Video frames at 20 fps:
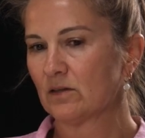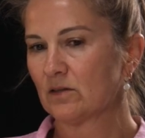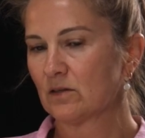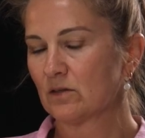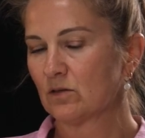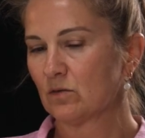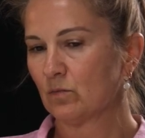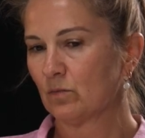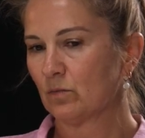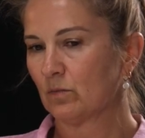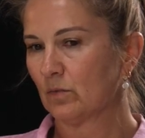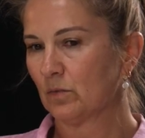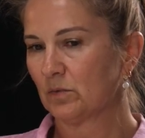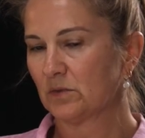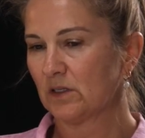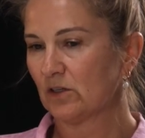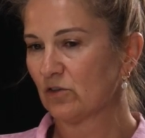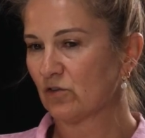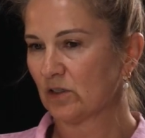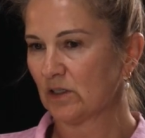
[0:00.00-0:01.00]
it was
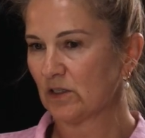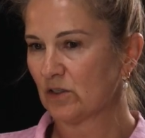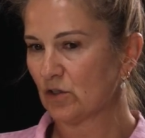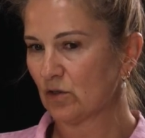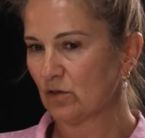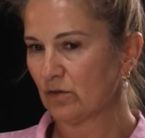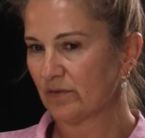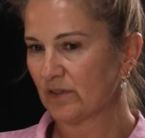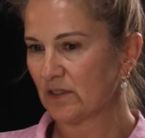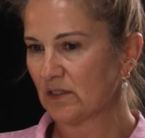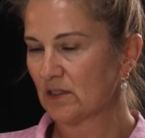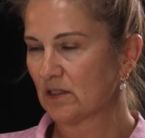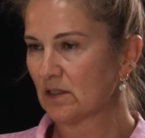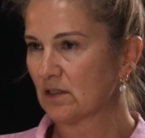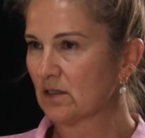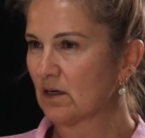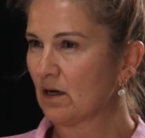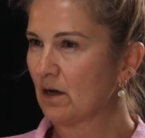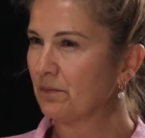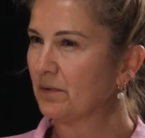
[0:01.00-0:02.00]
literally 2 of us to
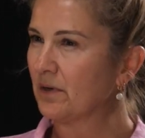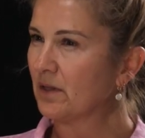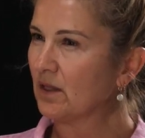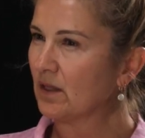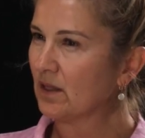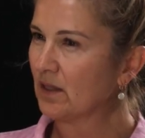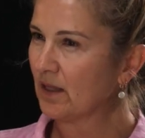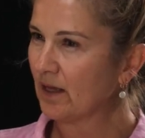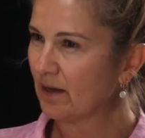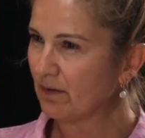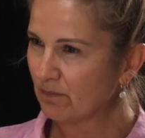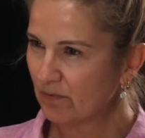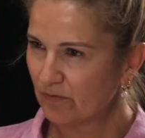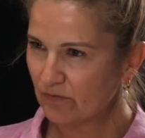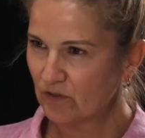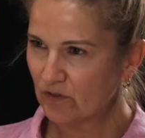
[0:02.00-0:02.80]
start with, and then we've